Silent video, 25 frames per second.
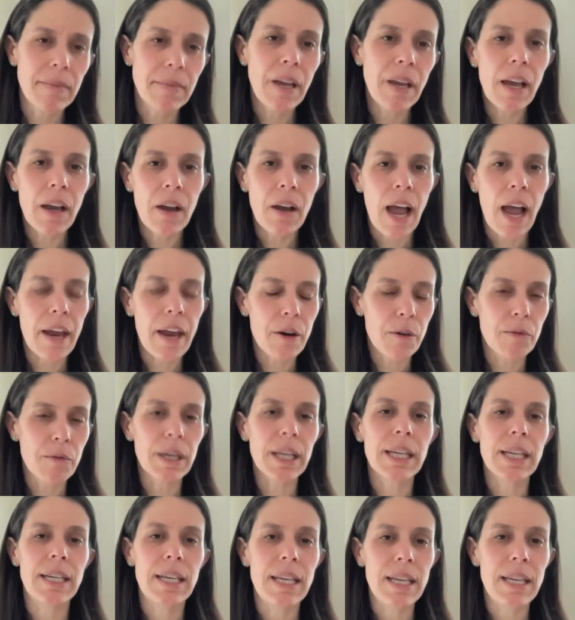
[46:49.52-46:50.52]
yeah, I don't
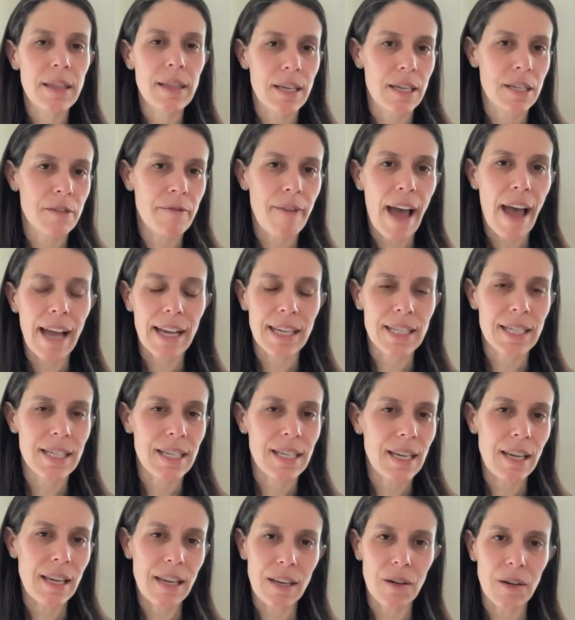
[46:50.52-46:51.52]
really need this
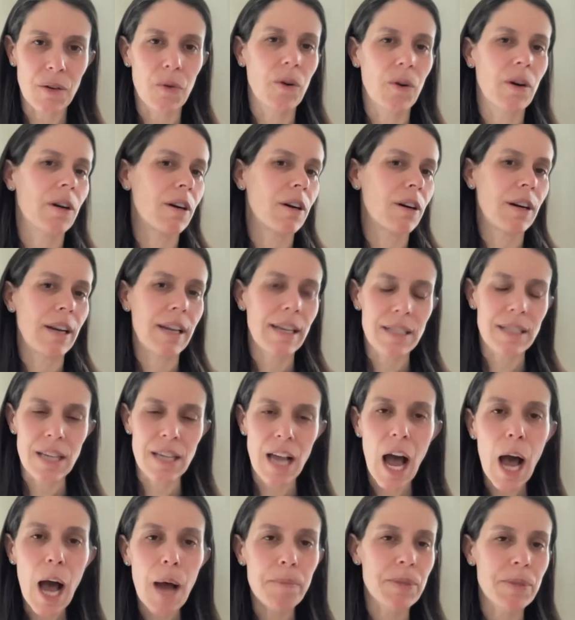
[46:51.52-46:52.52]
vaccine, or it's
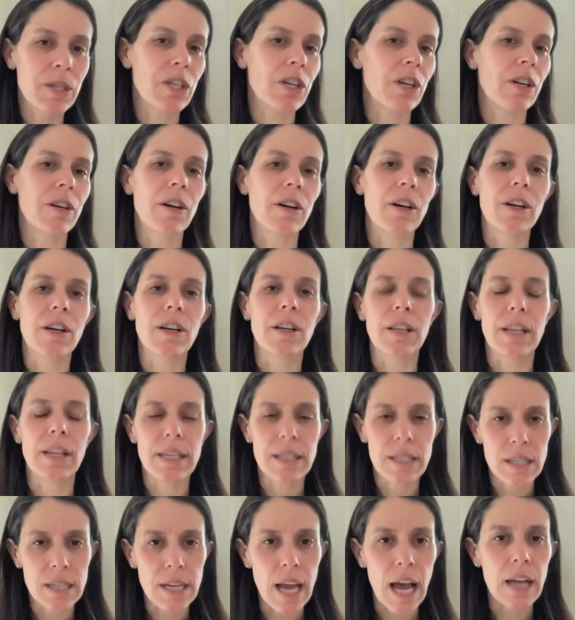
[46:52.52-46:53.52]
optional,
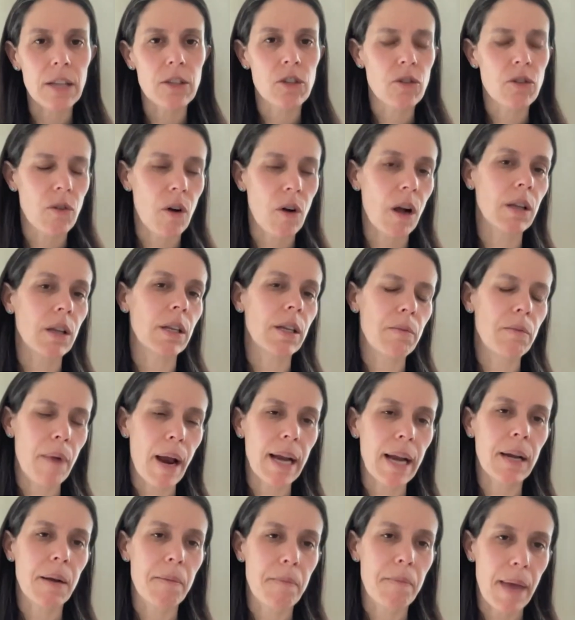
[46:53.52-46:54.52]
it's not strongly
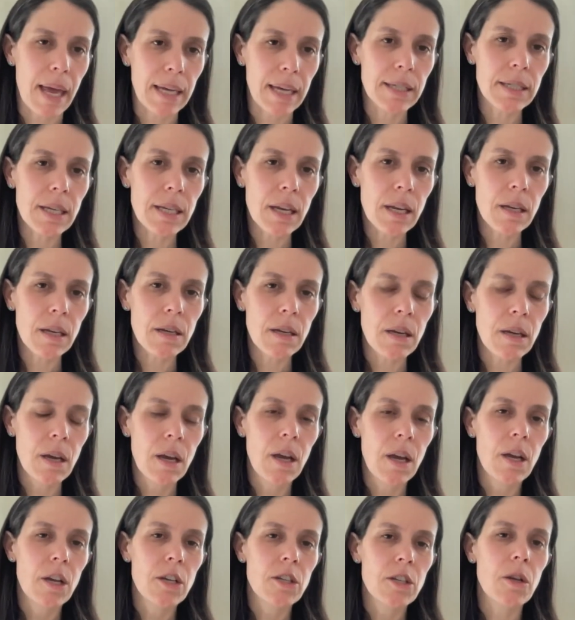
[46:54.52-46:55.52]
recommended.
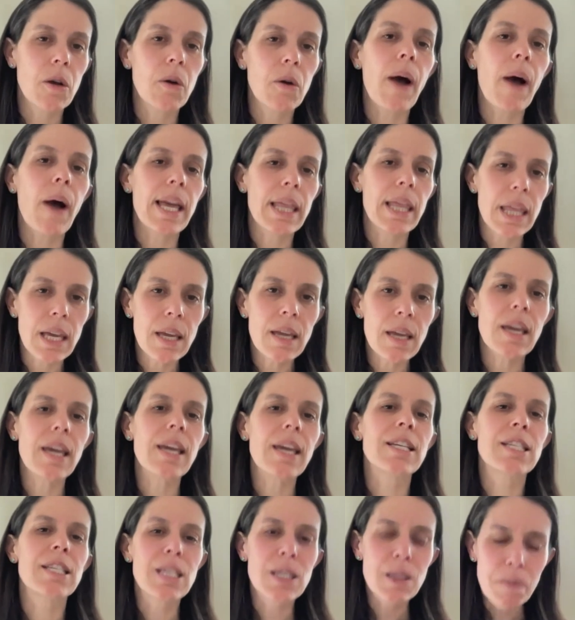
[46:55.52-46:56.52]
So I think
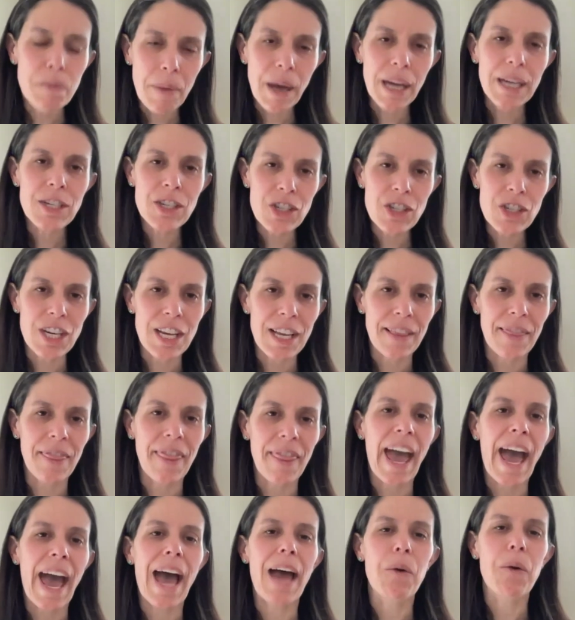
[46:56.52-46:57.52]

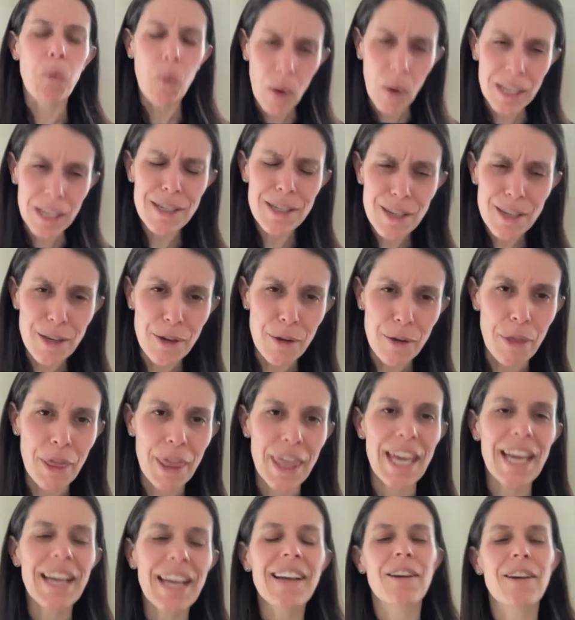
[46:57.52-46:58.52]
expunging that, what do you
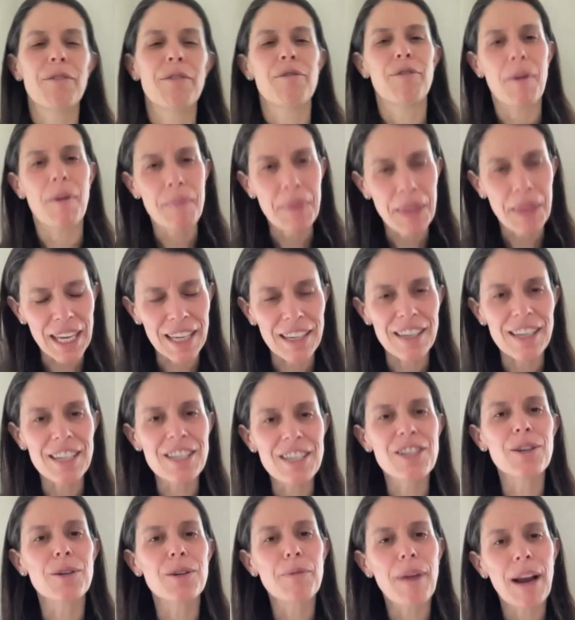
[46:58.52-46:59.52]
think, from the
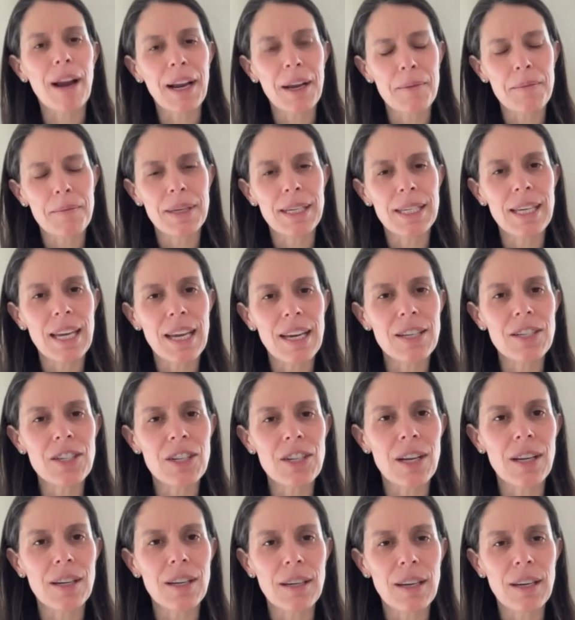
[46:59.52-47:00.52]
initial
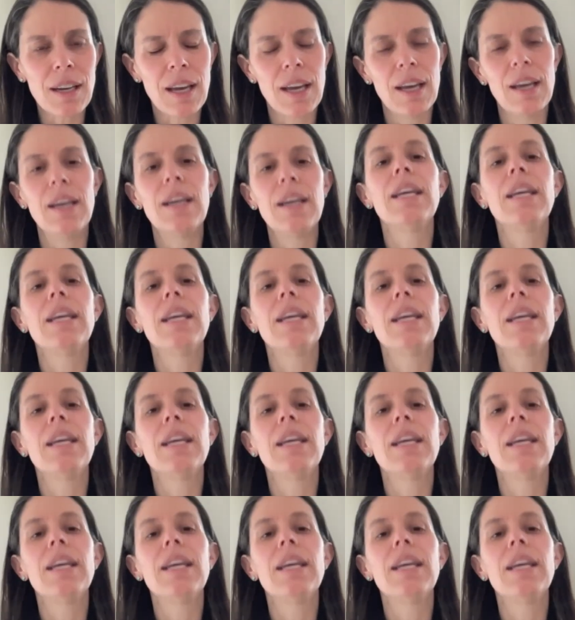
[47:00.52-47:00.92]
recommendation